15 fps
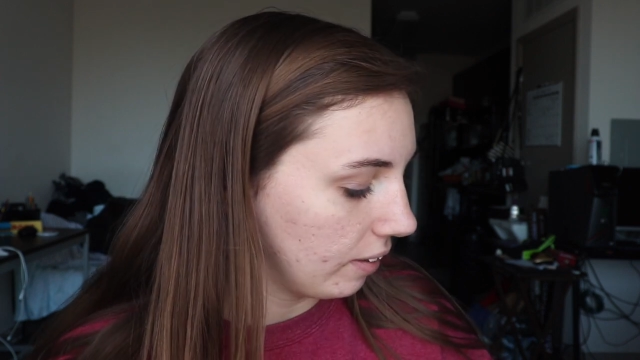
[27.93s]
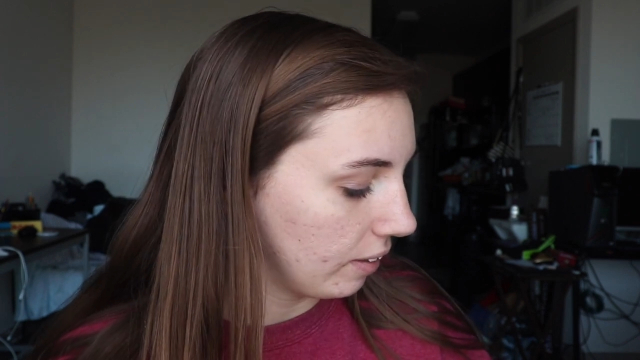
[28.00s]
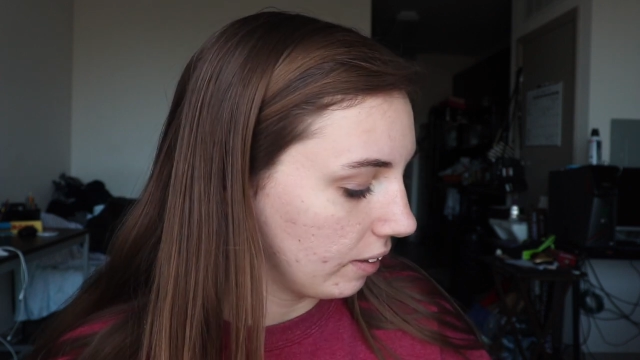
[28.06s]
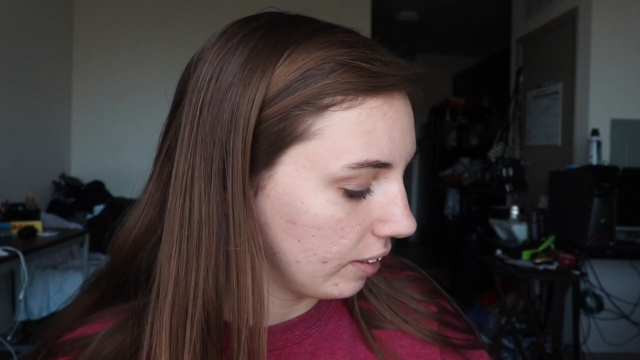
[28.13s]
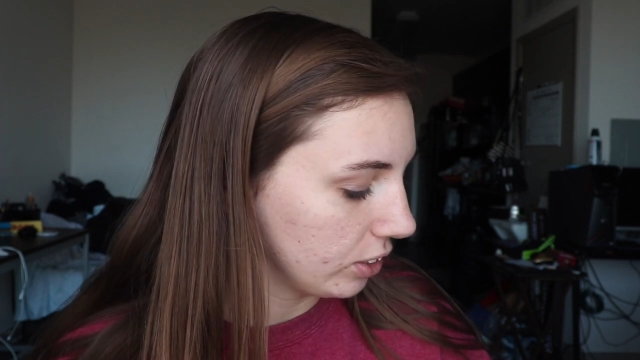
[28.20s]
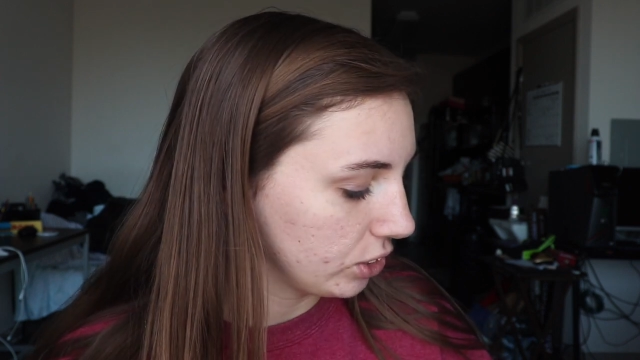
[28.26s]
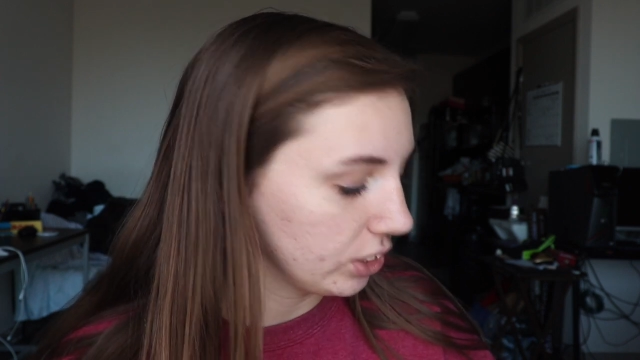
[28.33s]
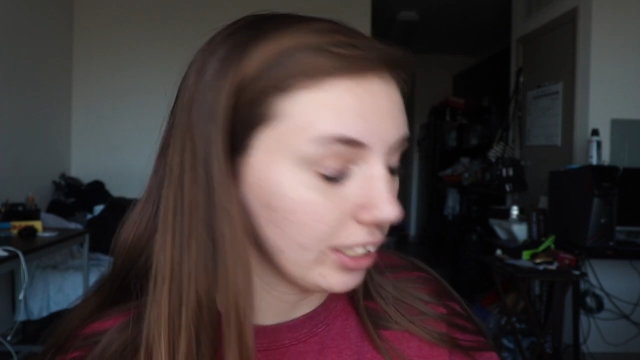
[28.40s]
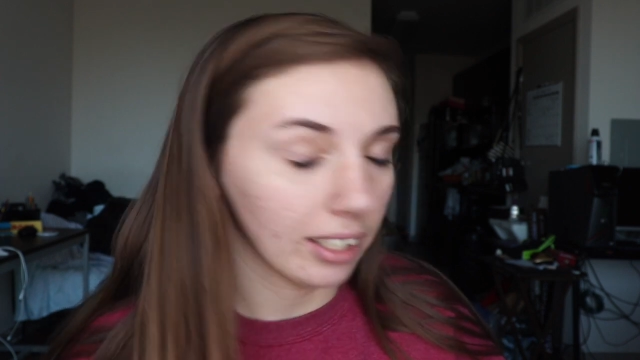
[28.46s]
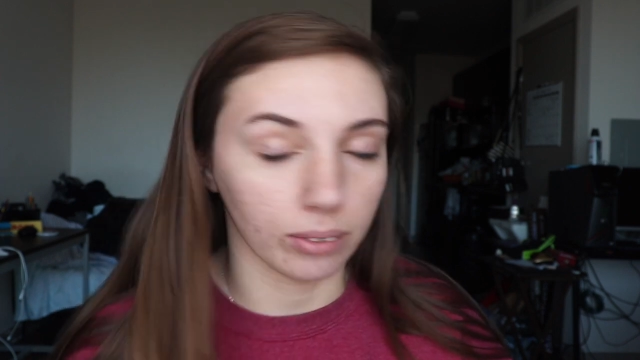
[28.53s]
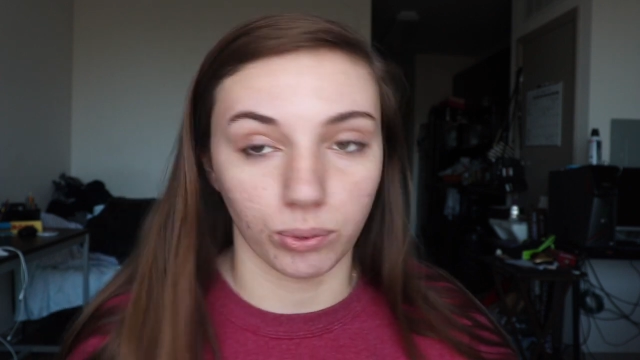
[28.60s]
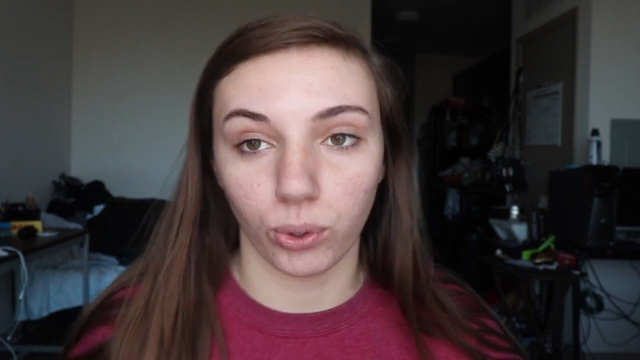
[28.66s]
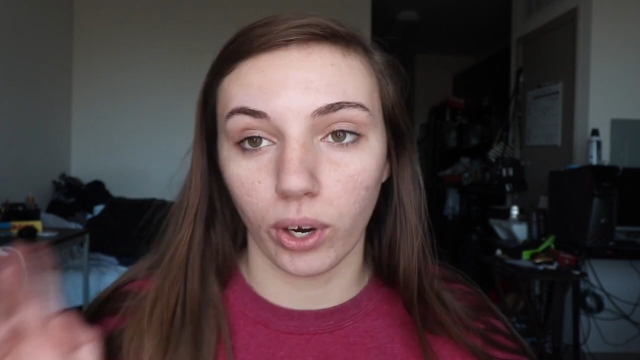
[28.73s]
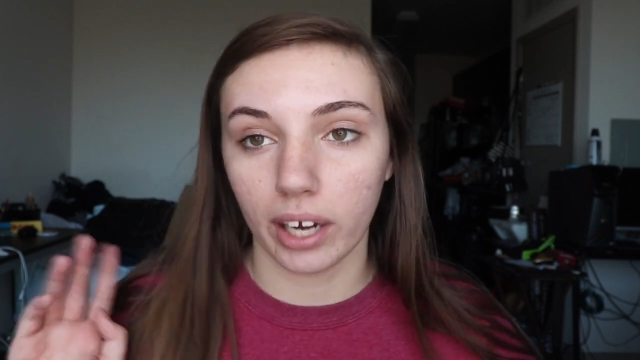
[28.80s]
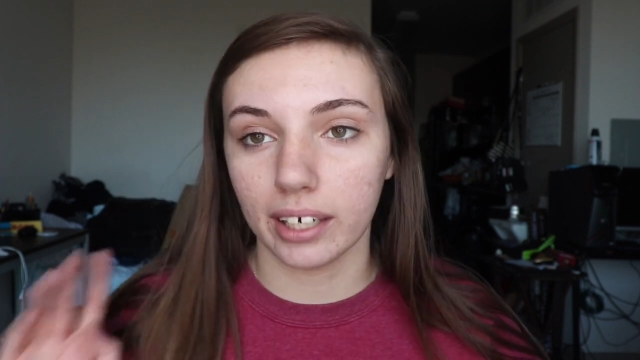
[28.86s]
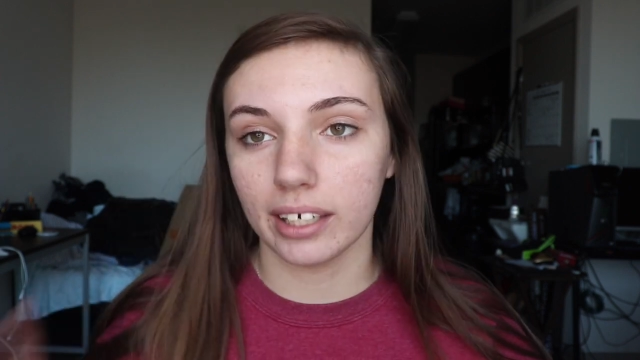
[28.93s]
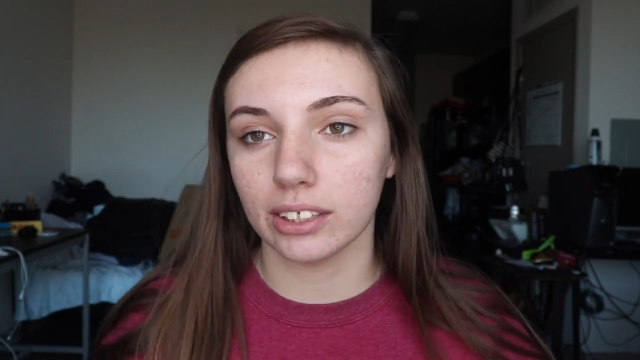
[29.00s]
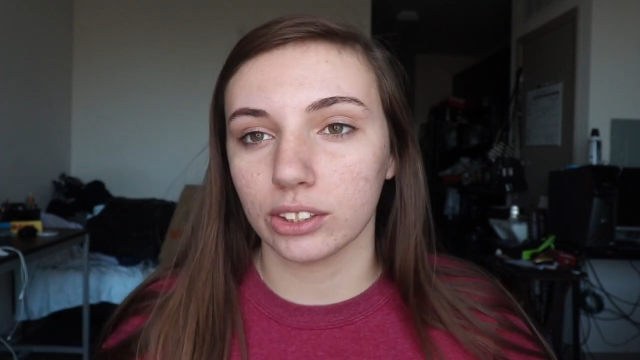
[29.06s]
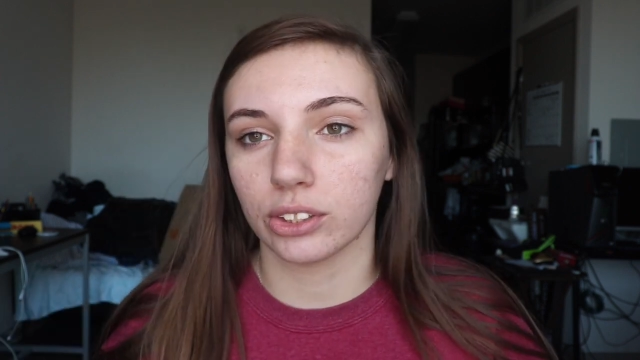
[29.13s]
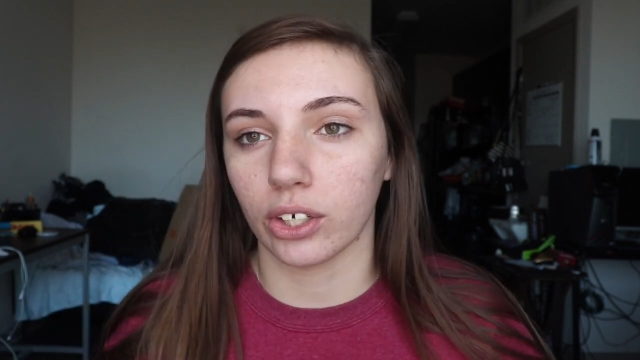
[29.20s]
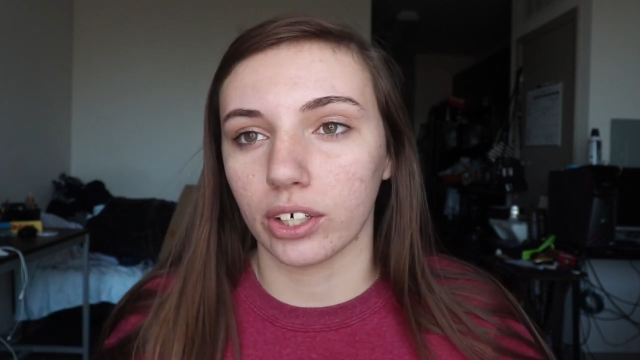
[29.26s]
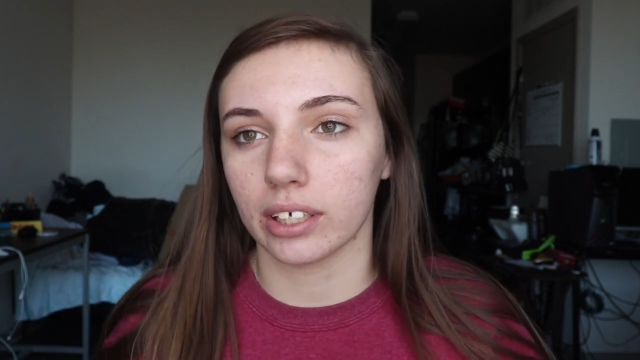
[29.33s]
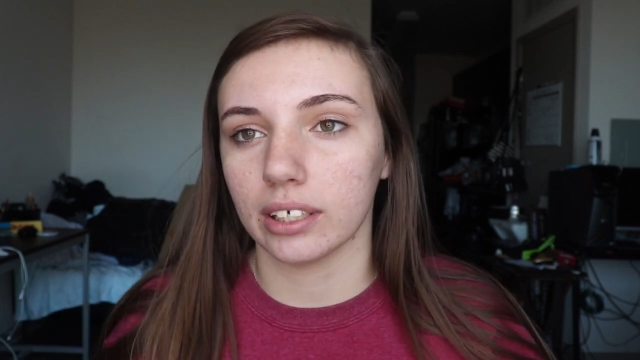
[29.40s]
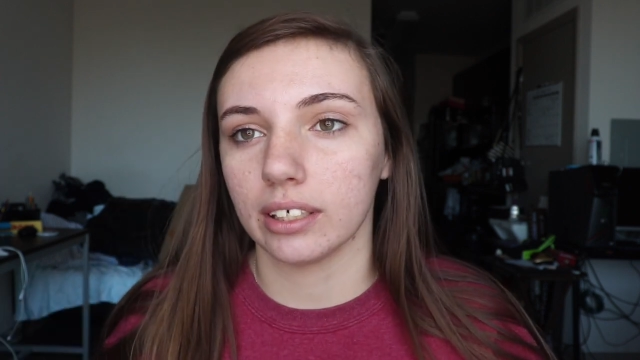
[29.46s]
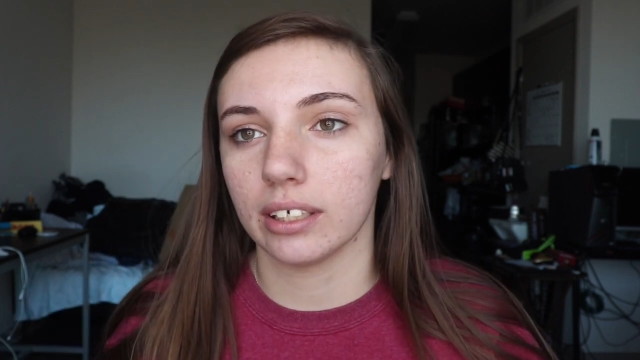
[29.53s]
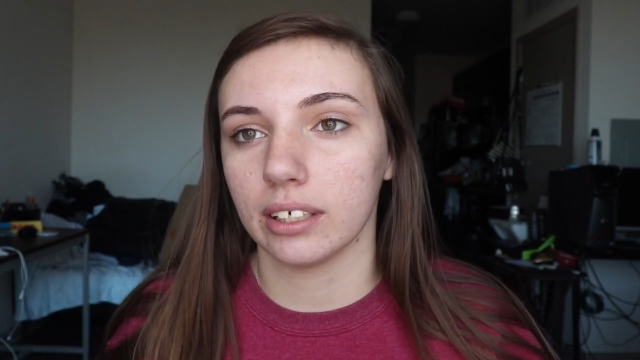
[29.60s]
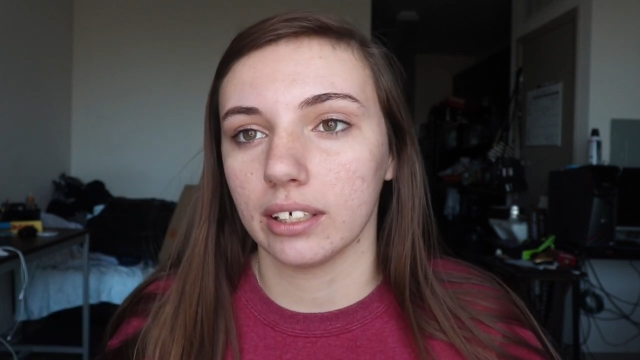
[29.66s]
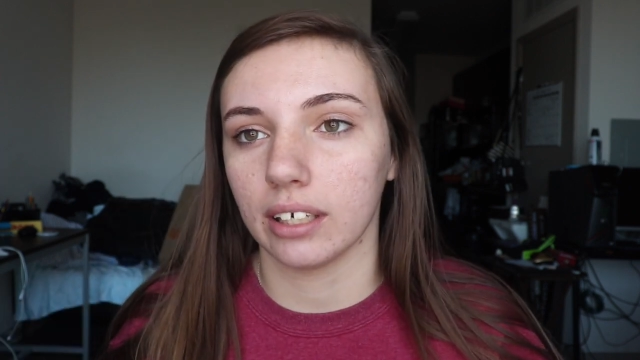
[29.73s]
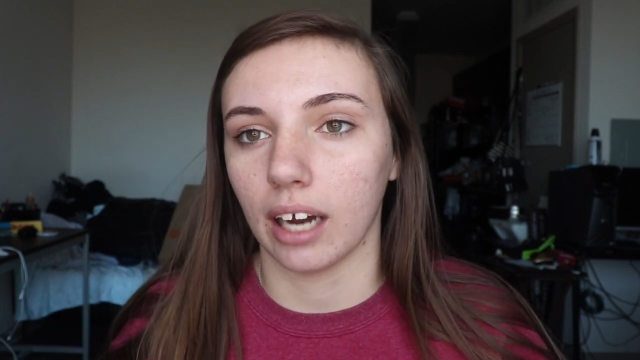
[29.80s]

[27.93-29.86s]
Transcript: So yeah, we'll go ahead and get started.